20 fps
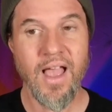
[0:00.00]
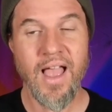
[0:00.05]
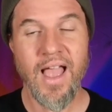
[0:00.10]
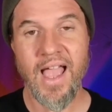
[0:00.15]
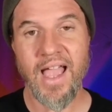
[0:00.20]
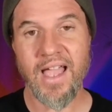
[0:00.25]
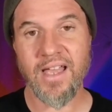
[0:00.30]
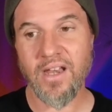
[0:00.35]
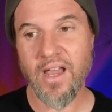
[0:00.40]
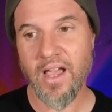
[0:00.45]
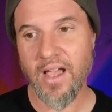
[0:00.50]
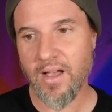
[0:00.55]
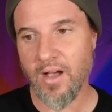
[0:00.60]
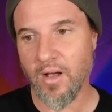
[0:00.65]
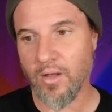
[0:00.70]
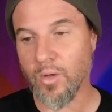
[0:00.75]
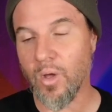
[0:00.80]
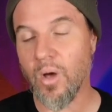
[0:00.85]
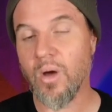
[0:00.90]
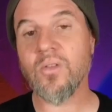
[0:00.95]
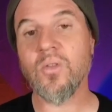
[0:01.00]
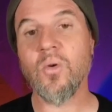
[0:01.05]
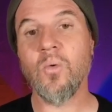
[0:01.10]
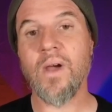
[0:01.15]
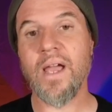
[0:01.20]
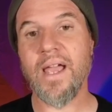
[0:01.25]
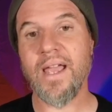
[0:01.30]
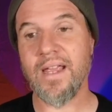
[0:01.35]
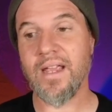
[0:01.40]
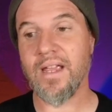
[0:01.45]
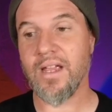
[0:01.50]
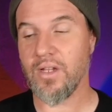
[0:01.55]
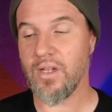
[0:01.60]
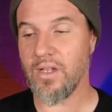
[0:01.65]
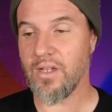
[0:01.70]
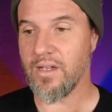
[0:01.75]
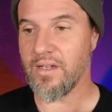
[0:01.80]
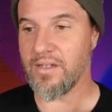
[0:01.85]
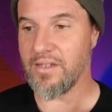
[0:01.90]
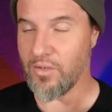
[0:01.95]
And along the way,
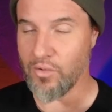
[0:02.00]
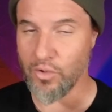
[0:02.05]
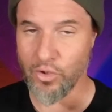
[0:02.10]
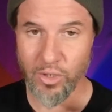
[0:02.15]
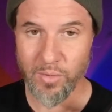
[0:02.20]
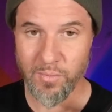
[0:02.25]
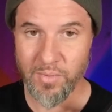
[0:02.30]
you should